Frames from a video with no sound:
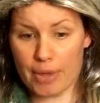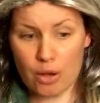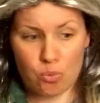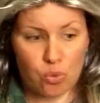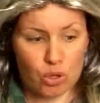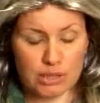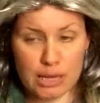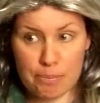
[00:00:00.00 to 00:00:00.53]

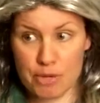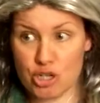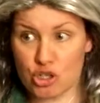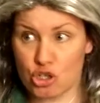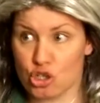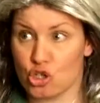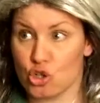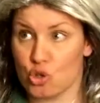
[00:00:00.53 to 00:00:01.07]
well, let me
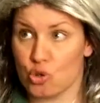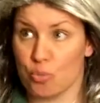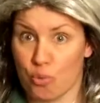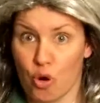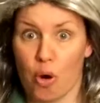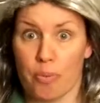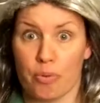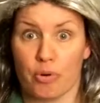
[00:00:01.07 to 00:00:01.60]
just do the
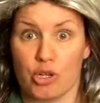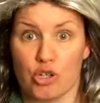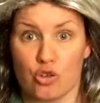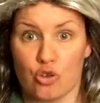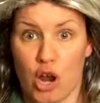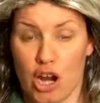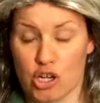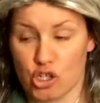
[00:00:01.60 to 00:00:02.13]
proper
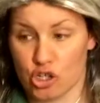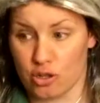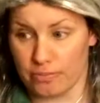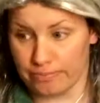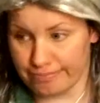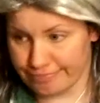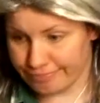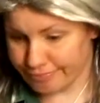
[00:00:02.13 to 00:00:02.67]

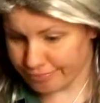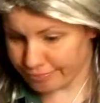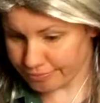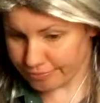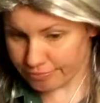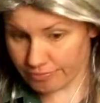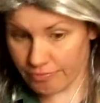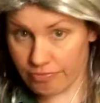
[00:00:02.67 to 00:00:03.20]
introduction.
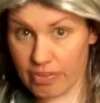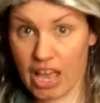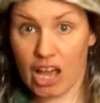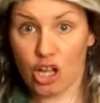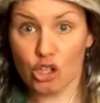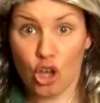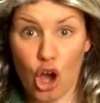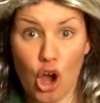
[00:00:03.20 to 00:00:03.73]

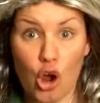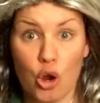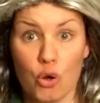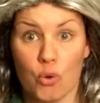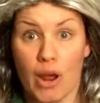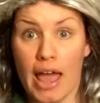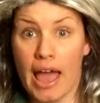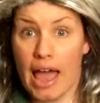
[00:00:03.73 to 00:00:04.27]

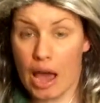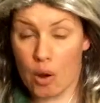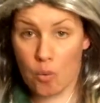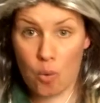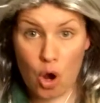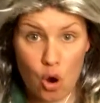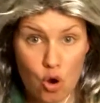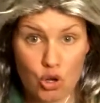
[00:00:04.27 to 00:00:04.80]
Hello, and
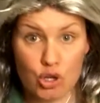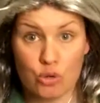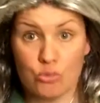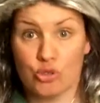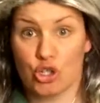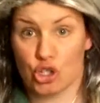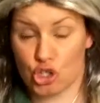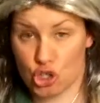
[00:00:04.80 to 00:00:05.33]

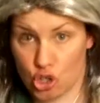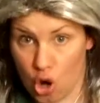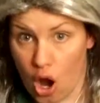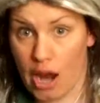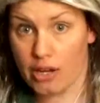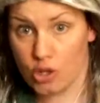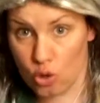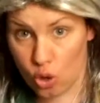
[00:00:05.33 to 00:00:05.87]
welcome to
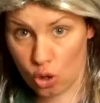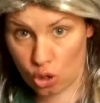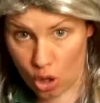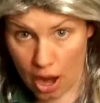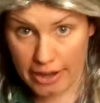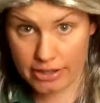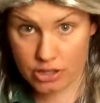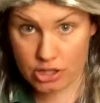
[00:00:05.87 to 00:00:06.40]
Shine Your
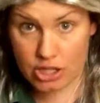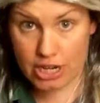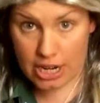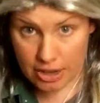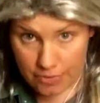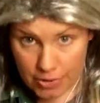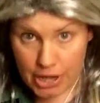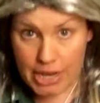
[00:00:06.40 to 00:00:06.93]
Light
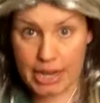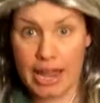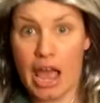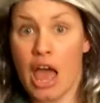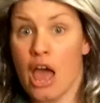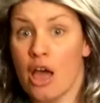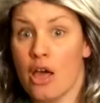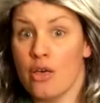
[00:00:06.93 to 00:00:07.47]
TV,
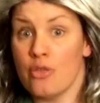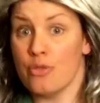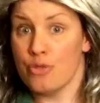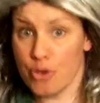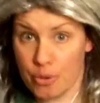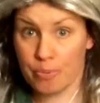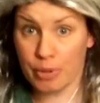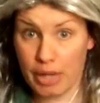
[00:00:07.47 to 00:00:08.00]

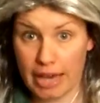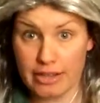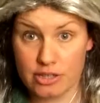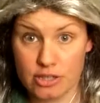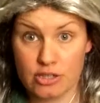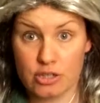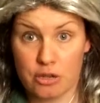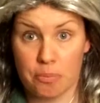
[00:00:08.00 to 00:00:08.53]
the
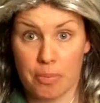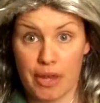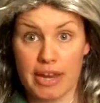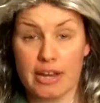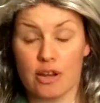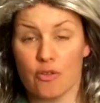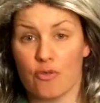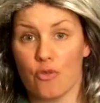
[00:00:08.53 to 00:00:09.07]
place to
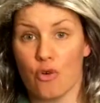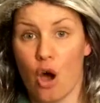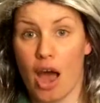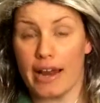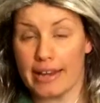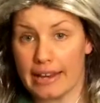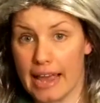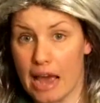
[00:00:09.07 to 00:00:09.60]
be to
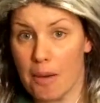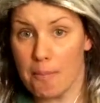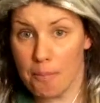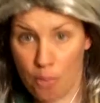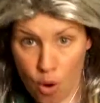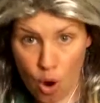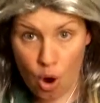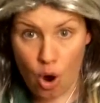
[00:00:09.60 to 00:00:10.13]
find out
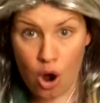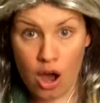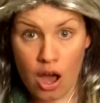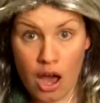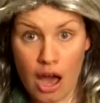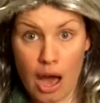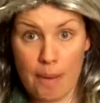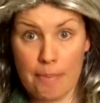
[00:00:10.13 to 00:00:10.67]
more
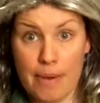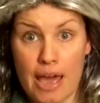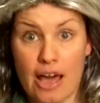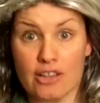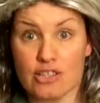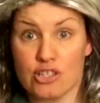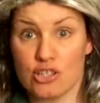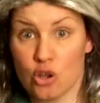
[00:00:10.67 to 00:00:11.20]

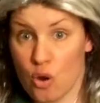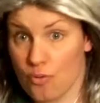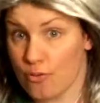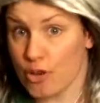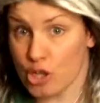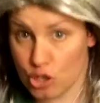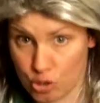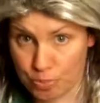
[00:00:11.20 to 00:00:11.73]
about
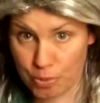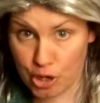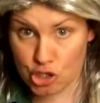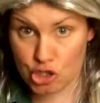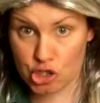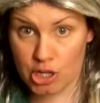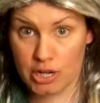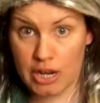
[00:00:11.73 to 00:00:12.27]

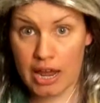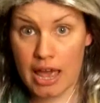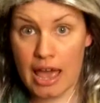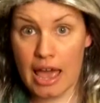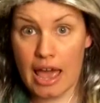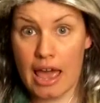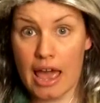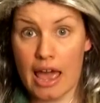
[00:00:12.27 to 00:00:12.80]
self-expression
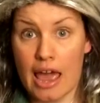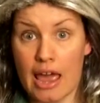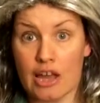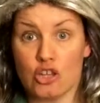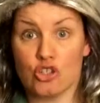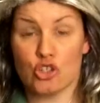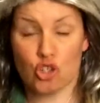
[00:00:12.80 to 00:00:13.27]
and